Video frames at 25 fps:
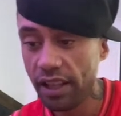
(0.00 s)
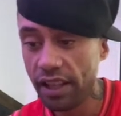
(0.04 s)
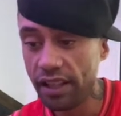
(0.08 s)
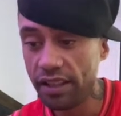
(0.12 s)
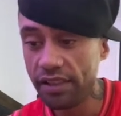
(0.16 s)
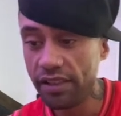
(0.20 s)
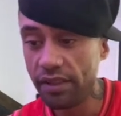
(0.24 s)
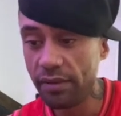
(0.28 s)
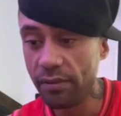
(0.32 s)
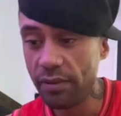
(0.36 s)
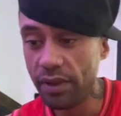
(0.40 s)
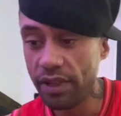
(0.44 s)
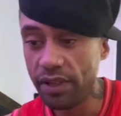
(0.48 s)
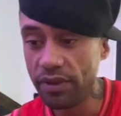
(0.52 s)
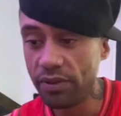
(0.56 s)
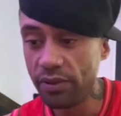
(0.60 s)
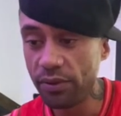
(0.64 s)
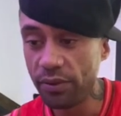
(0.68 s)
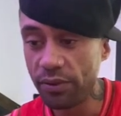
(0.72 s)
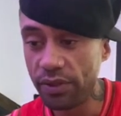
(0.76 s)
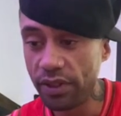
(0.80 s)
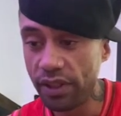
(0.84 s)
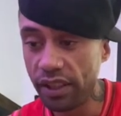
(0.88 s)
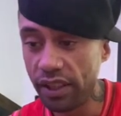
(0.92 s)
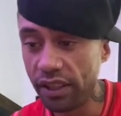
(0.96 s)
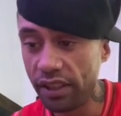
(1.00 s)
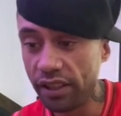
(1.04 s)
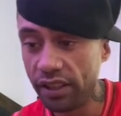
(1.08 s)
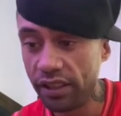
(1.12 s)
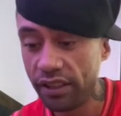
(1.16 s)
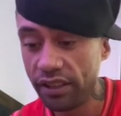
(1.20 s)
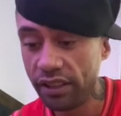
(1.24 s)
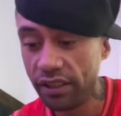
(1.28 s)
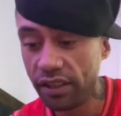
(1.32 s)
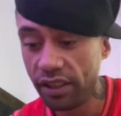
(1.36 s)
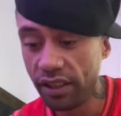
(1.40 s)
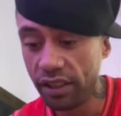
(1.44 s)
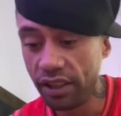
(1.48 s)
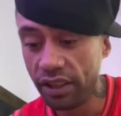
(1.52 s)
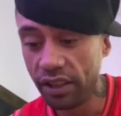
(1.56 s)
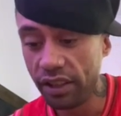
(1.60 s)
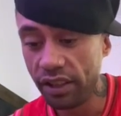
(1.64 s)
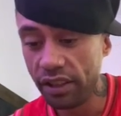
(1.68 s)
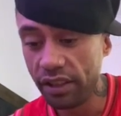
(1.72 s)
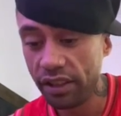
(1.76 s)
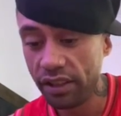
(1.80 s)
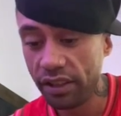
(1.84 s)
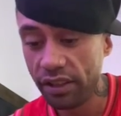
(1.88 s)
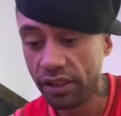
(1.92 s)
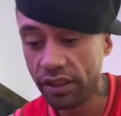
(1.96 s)
the mental thing. You
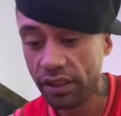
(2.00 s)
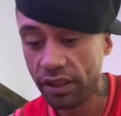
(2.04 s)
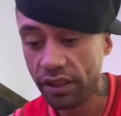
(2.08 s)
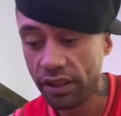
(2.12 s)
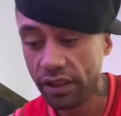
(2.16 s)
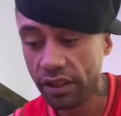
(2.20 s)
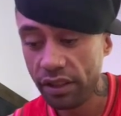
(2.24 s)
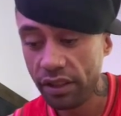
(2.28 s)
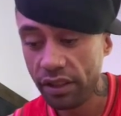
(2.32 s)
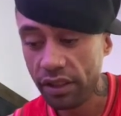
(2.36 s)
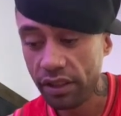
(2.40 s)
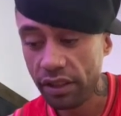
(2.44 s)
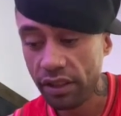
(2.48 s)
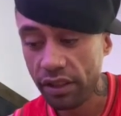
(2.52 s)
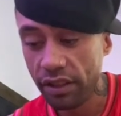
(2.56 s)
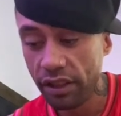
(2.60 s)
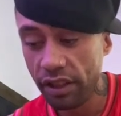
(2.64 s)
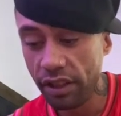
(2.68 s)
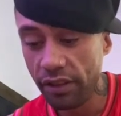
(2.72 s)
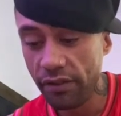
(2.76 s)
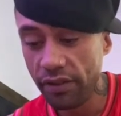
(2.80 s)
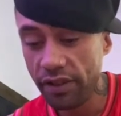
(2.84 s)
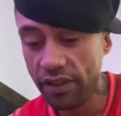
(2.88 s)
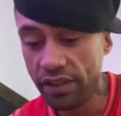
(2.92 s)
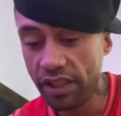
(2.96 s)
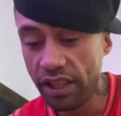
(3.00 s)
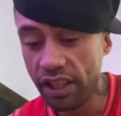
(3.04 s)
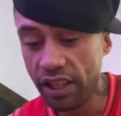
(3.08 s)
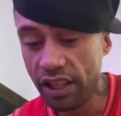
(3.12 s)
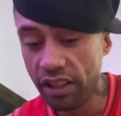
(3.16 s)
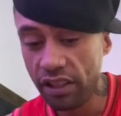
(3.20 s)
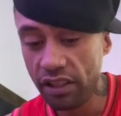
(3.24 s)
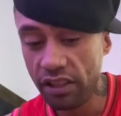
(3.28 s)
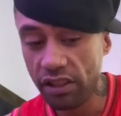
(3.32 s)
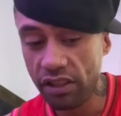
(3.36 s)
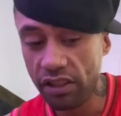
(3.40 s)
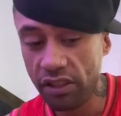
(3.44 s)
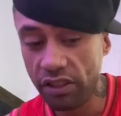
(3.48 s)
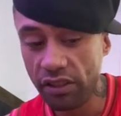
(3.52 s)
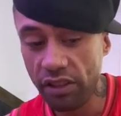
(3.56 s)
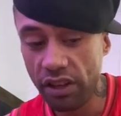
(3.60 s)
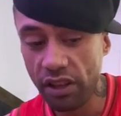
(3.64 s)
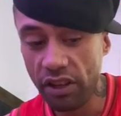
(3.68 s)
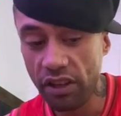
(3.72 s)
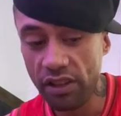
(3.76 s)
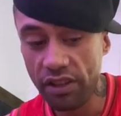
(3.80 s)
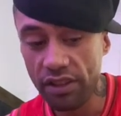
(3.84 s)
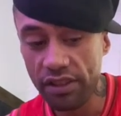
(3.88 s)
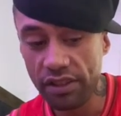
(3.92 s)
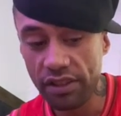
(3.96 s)
know, if you're seeing a lot of
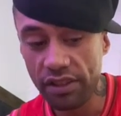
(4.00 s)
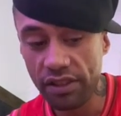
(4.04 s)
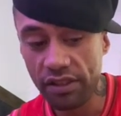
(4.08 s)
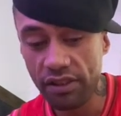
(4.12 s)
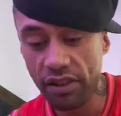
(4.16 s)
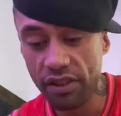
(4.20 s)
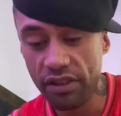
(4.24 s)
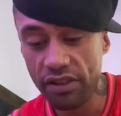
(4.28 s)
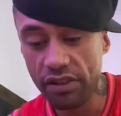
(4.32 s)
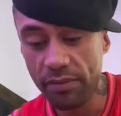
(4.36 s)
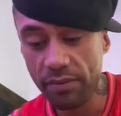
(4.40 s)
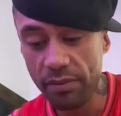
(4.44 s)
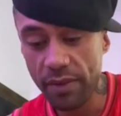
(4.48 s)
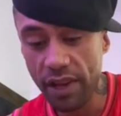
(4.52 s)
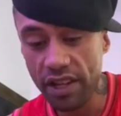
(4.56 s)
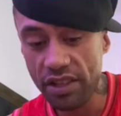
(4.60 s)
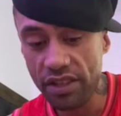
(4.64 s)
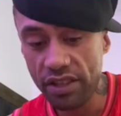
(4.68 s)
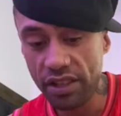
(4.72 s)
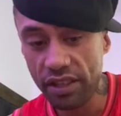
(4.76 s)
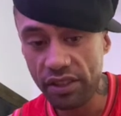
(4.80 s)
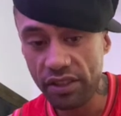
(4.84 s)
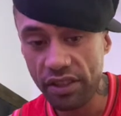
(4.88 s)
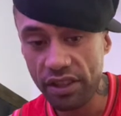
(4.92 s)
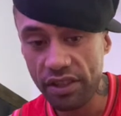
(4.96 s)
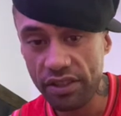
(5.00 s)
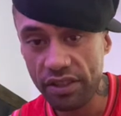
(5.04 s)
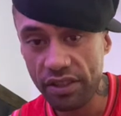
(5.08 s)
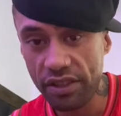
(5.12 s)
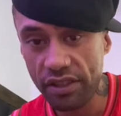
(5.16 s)
crows, crows are magic. Crows